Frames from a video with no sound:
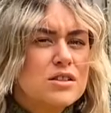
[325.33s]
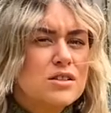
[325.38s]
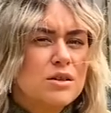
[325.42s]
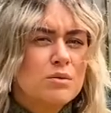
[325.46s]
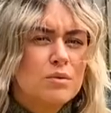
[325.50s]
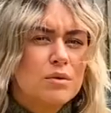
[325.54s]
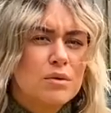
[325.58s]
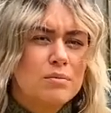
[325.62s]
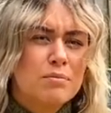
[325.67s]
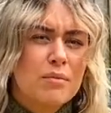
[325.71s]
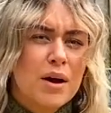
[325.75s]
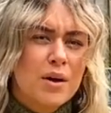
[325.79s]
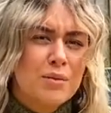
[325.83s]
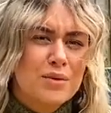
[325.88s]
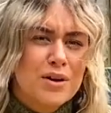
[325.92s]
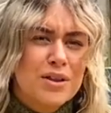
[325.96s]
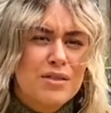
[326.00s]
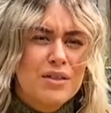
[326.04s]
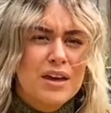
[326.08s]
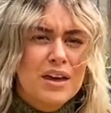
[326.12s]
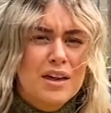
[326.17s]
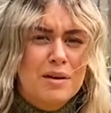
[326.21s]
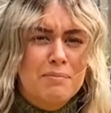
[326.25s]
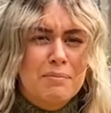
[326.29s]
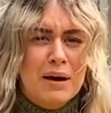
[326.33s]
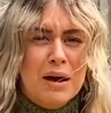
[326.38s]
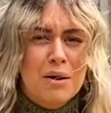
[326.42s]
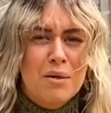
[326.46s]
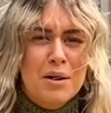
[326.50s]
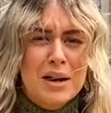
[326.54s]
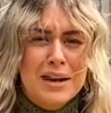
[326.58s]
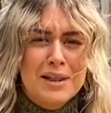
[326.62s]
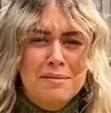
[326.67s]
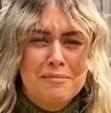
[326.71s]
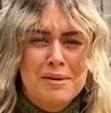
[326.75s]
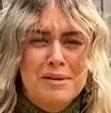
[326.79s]
you might want to think about,
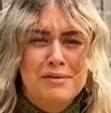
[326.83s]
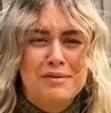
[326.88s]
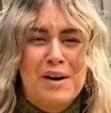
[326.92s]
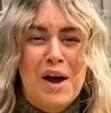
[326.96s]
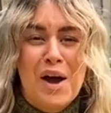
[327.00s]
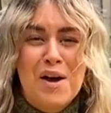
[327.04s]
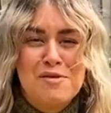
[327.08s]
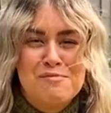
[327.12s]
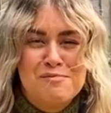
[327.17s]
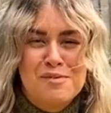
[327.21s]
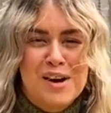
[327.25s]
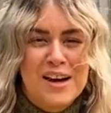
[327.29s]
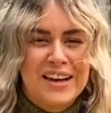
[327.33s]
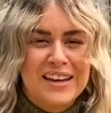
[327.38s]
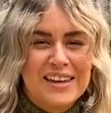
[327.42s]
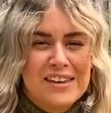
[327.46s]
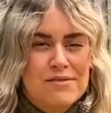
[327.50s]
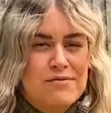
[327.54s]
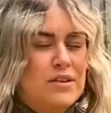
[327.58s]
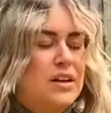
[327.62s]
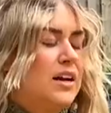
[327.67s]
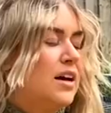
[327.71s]
a little bit of homework, if you